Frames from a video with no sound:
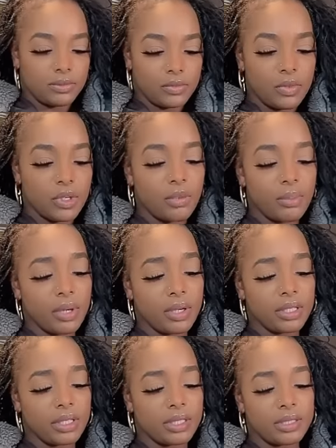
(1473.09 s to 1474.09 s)
We're gonna
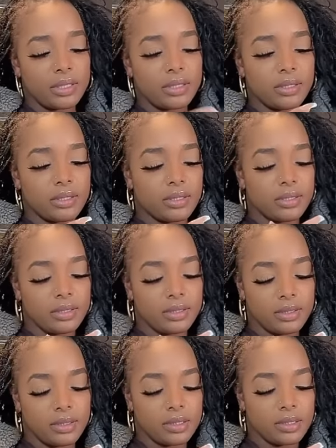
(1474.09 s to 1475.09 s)
burn this
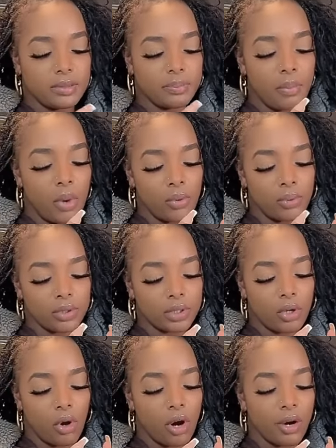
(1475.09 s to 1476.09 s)
smoked
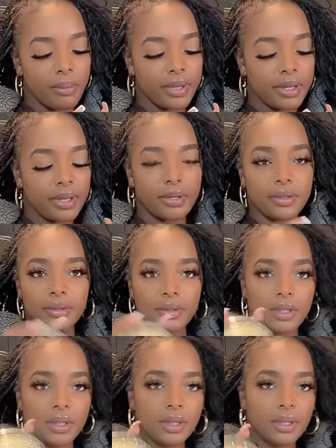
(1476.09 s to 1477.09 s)
caramel
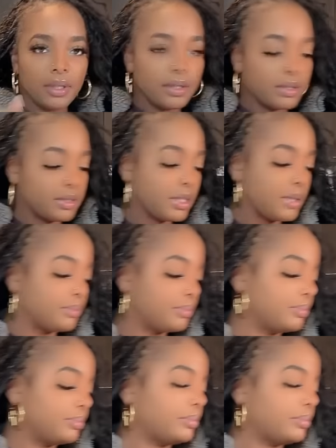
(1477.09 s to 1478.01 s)
something.